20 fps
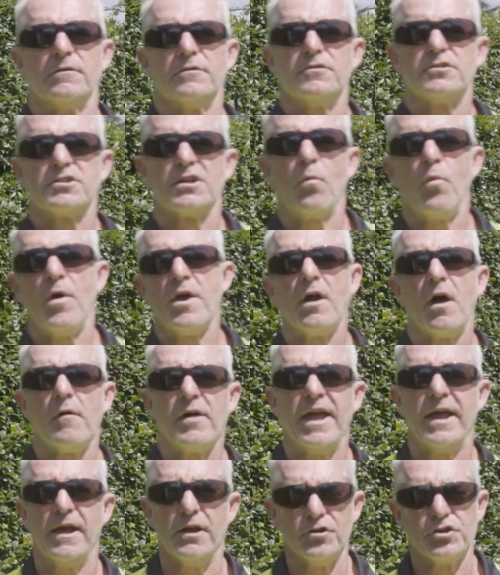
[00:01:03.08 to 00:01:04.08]
So when I
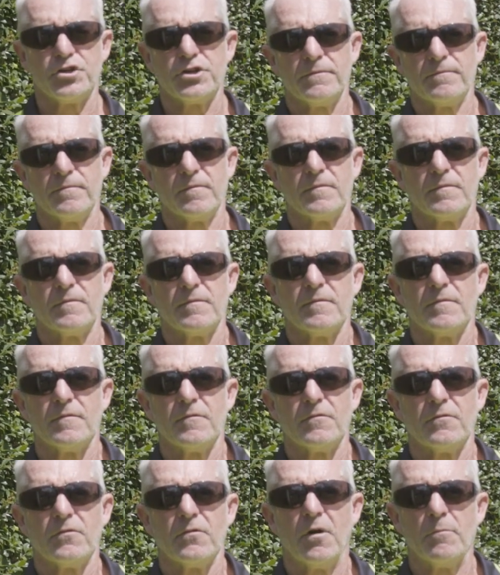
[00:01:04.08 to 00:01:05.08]
hedge,
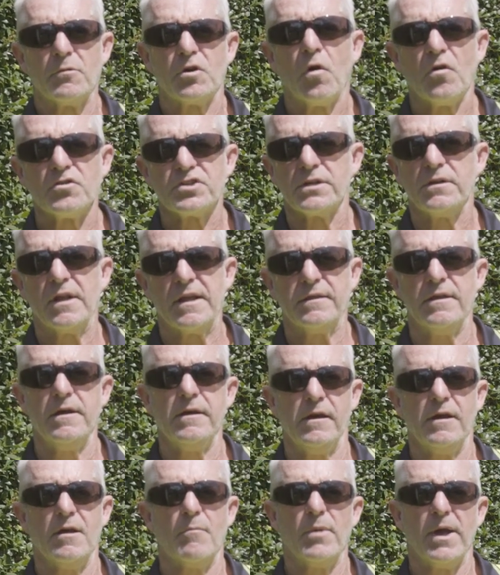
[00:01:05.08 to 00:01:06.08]
I'm constantly
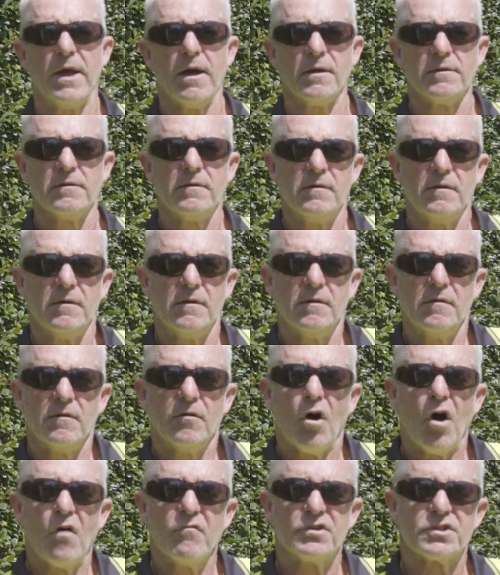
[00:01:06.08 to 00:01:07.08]
thinking about,
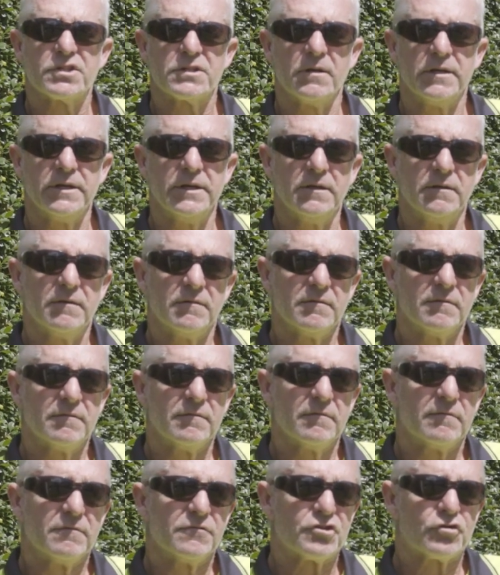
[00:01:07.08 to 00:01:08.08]
obviously,
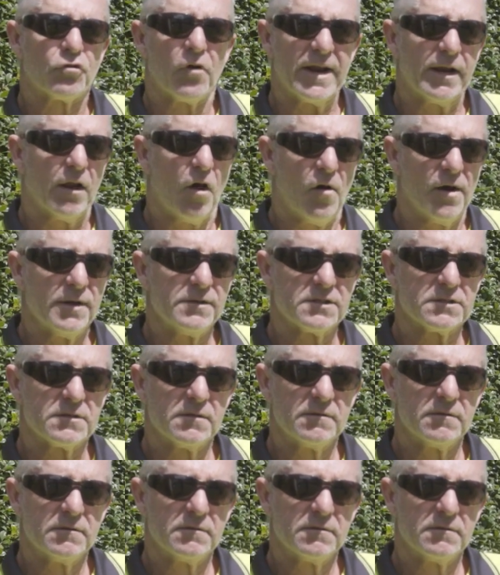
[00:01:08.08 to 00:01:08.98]
straight lines